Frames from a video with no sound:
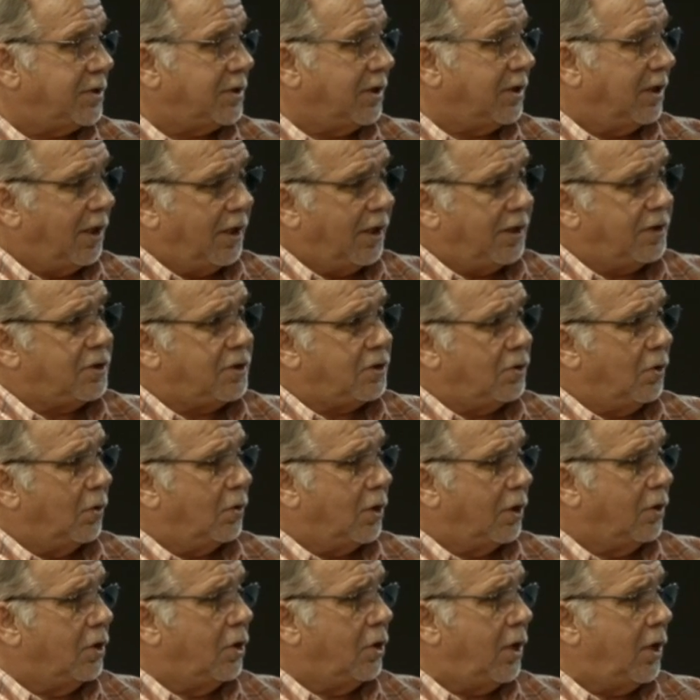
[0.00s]
And get you
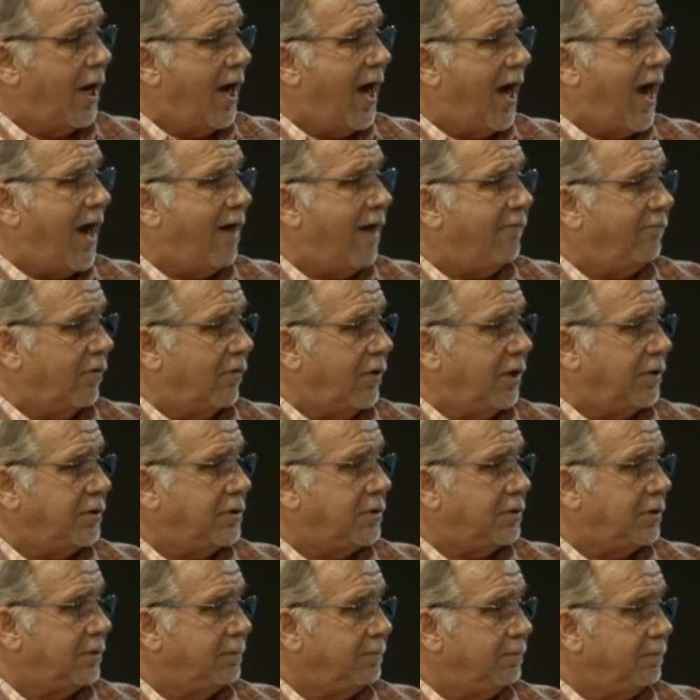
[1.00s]
a good
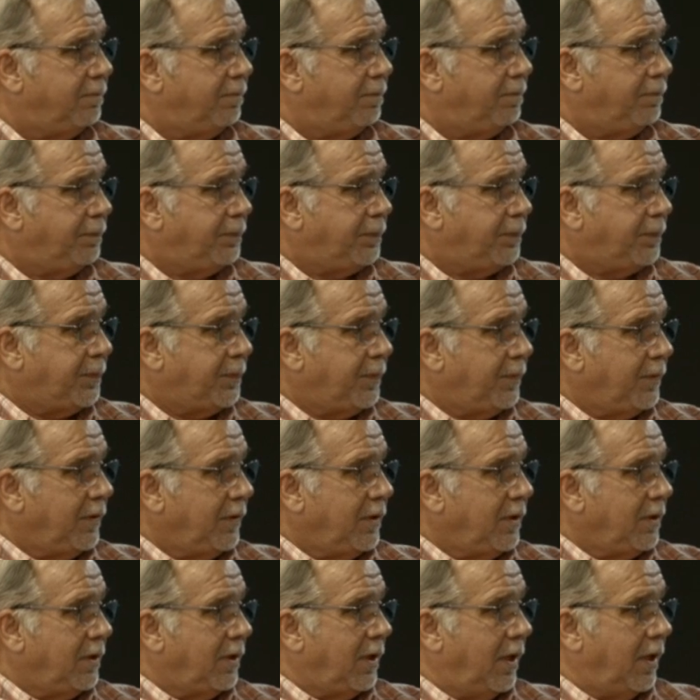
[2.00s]
average.
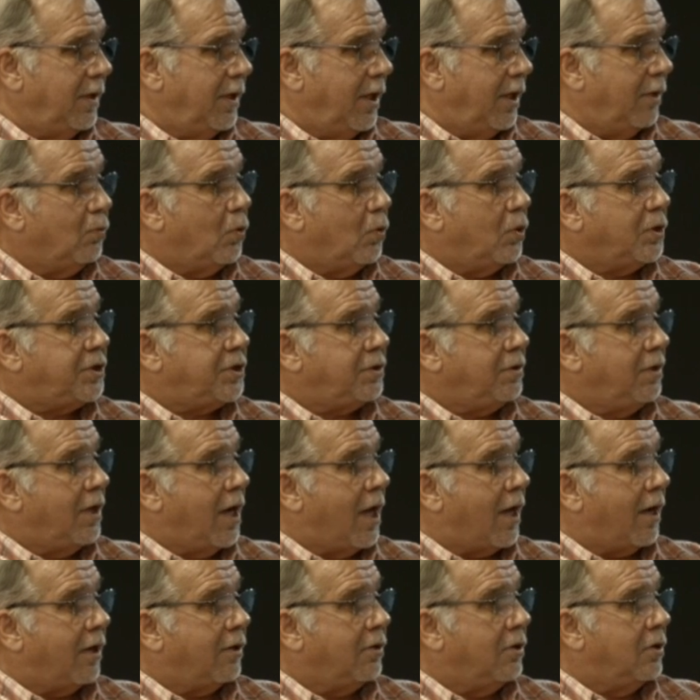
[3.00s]
And then once you
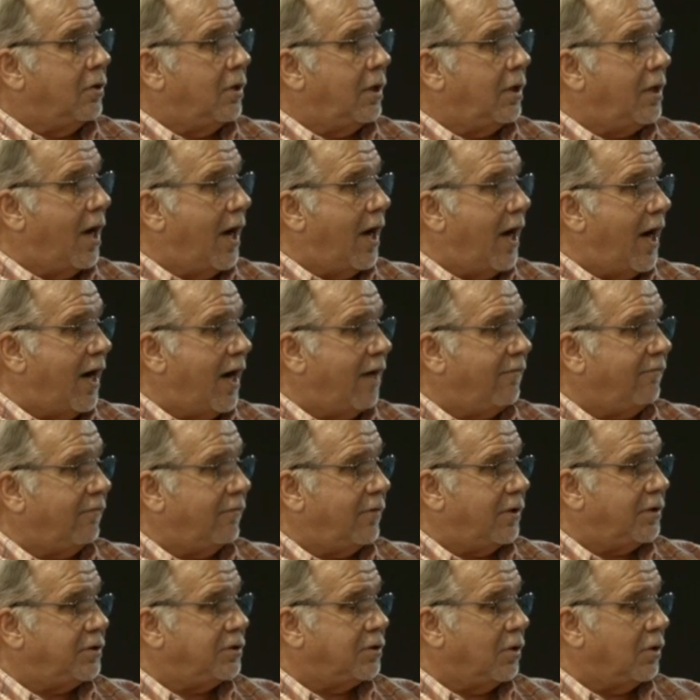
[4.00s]
got a good
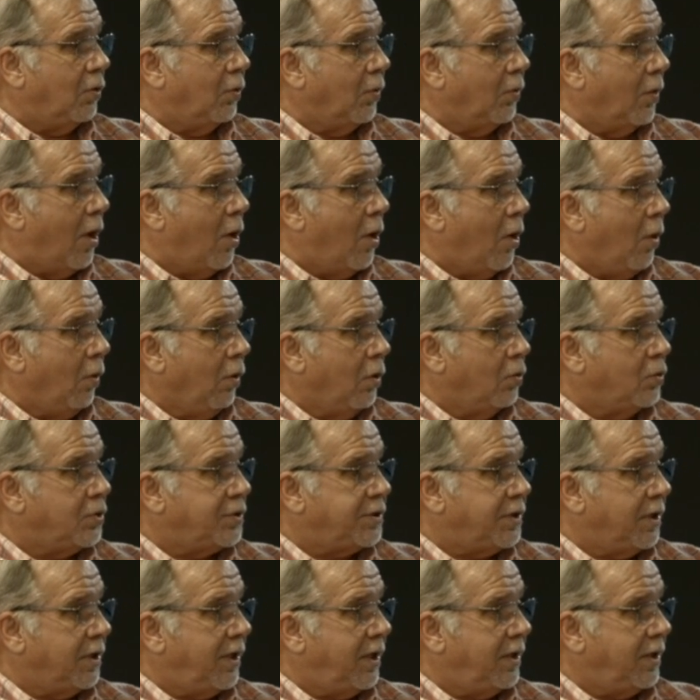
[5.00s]
average on all those
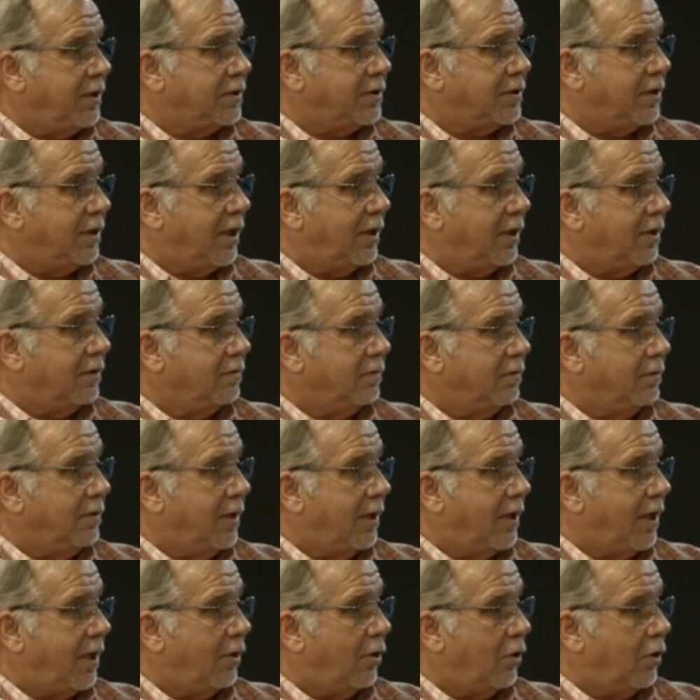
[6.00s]
things
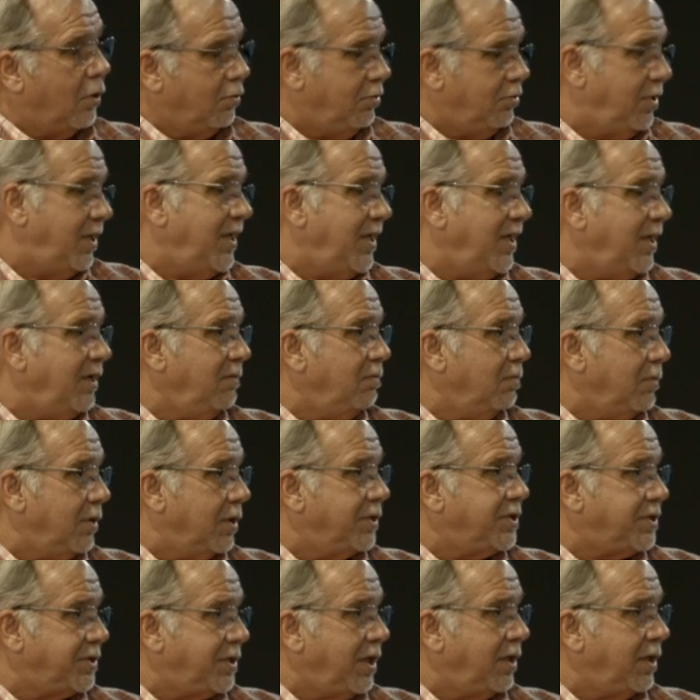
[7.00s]
that are deemed
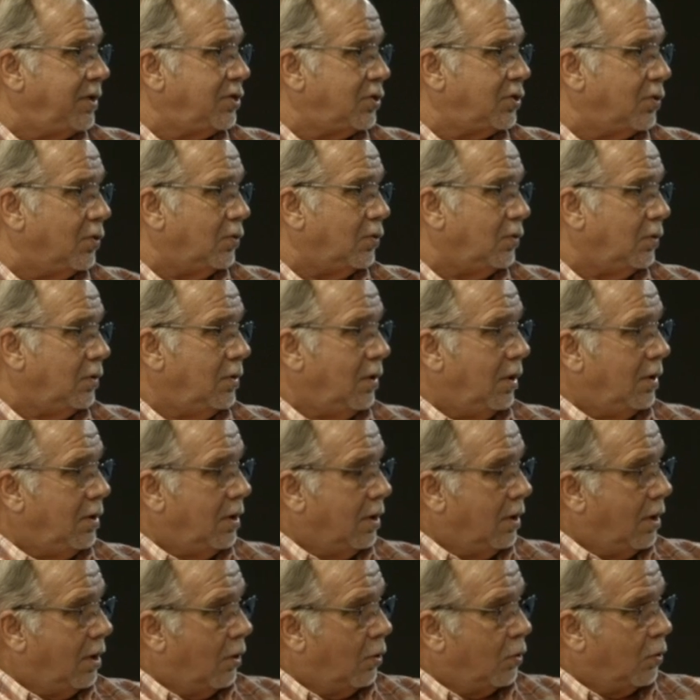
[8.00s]
essential
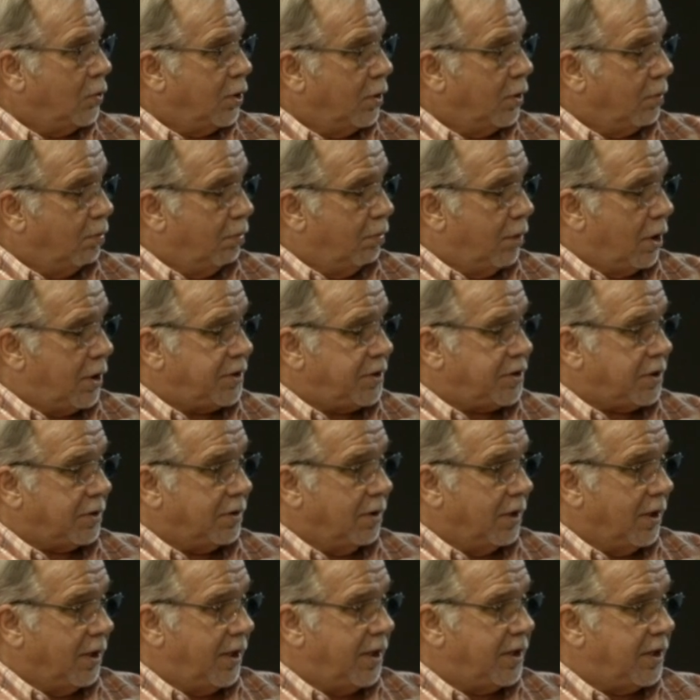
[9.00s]
on your budget
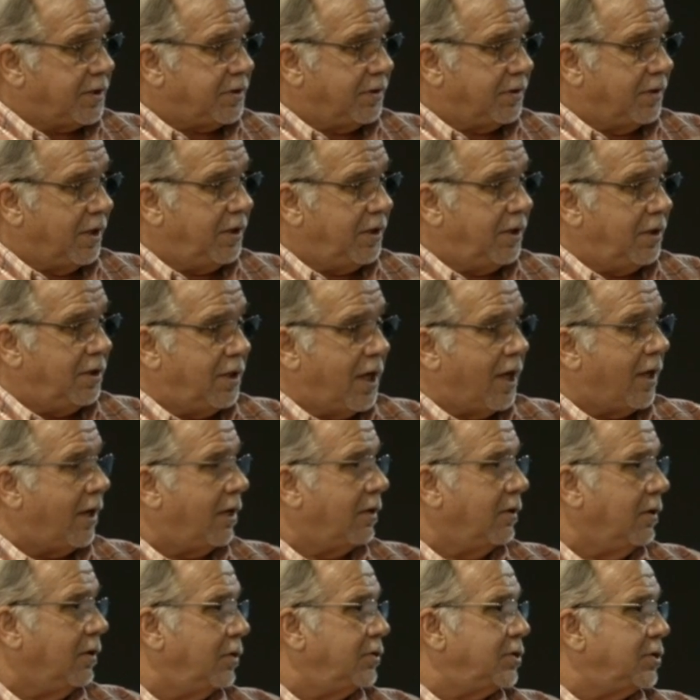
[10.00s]
list, then you got a
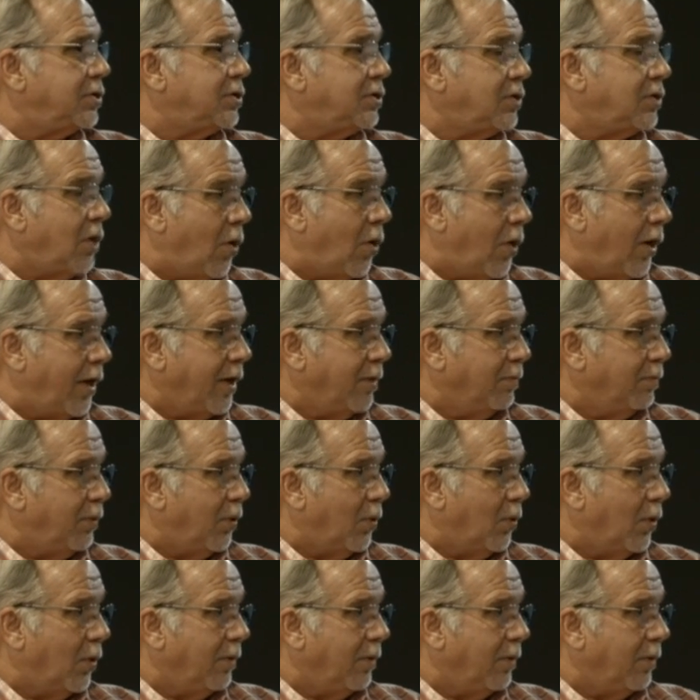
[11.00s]
good starting point.